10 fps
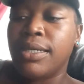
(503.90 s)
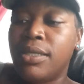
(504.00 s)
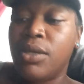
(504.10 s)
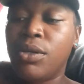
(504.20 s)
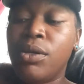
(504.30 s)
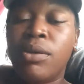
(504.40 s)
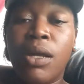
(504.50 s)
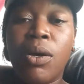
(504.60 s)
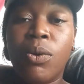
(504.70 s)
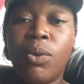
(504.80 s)
So you
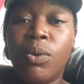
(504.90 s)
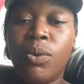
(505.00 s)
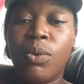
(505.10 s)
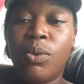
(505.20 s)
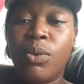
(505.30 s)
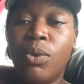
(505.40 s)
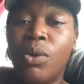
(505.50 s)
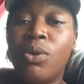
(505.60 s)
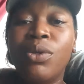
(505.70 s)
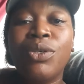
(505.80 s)
know
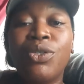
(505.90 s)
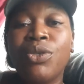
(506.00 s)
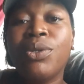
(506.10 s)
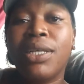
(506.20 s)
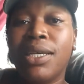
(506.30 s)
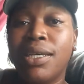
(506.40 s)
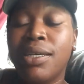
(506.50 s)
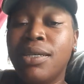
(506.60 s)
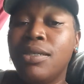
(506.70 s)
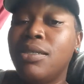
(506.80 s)
who you truly
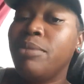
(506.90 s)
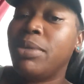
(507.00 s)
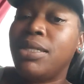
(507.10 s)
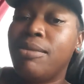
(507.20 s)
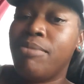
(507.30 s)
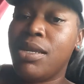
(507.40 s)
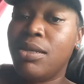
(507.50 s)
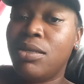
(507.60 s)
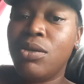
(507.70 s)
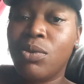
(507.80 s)
should be
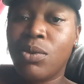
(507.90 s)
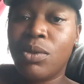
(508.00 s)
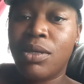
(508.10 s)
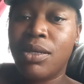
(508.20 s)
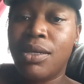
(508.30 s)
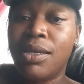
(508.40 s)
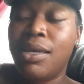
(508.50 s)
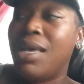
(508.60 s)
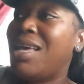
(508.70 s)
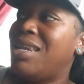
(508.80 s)
submitting to.
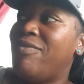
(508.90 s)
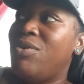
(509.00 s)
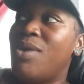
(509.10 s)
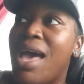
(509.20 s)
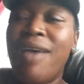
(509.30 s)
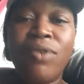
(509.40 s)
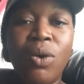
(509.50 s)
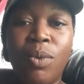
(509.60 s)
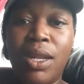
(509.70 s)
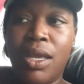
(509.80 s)
And if you have
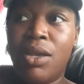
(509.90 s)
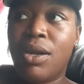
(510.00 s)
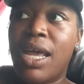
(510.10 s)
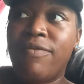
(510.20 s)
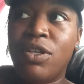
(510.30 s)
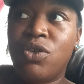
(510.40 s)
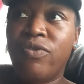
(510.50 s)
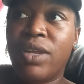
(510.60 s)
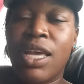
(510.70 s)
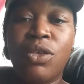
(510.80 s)
no one in your life that
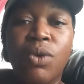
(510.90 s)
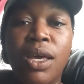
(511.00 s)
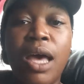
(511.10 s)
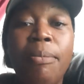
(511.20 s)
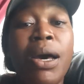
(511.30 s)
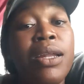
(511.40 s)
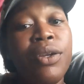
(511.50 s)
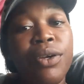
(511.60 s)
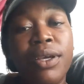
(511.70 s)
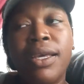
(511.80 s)
you feel like you could come
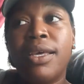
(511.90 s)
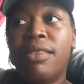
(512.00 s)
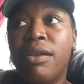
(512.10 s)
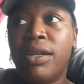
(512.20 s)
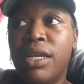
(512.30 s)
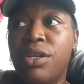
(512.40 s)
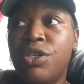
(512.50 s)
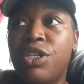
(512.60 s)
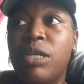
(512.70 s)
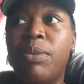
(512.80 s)
under their
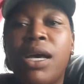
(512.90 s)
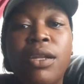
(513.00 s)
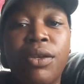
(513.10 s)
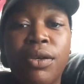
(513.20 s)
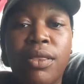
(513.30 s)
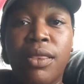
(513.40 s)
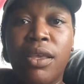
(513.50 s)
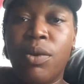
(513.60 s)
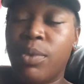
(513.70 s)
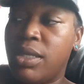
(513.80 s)
leadership, under
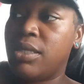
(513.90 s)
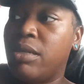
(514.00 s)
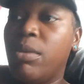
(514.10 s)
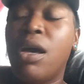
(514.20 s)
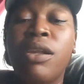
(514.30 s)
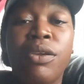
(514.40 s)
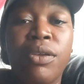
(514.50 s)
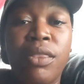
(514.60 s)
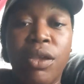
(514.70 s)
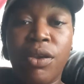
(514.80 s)
their wisdom,
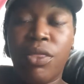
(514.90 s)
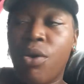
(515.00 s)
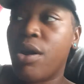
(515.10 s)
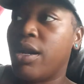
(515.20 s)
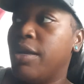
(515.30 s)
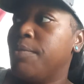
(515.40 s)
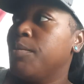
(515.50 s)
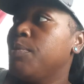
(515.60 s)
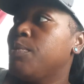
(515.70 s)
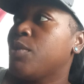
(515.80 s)
under their authority,
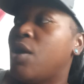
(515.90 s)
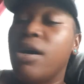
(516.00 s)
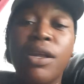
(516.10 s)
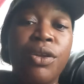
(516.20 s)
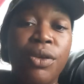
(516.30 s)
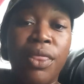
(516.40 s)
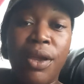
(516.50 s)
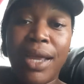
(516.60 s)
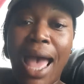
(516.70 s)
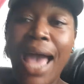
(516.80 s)
or under
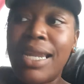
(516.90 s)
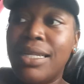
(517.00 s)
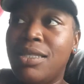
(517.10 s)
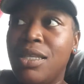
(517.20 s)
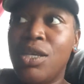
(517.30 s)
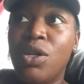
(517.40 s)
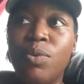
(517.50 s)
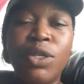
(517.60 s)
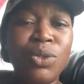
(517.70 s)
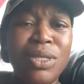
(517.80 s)
their guidance, then you know
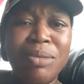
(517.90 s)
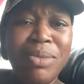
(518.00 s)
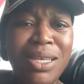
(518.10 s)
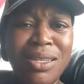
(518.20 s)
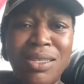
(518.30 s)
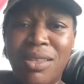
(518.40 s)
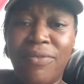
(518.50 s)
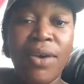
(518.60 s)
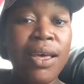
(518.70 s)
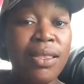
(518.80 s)
what? You submit to
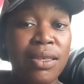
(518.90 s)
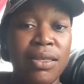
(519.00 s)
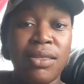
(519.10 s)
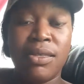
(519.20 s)
the Father.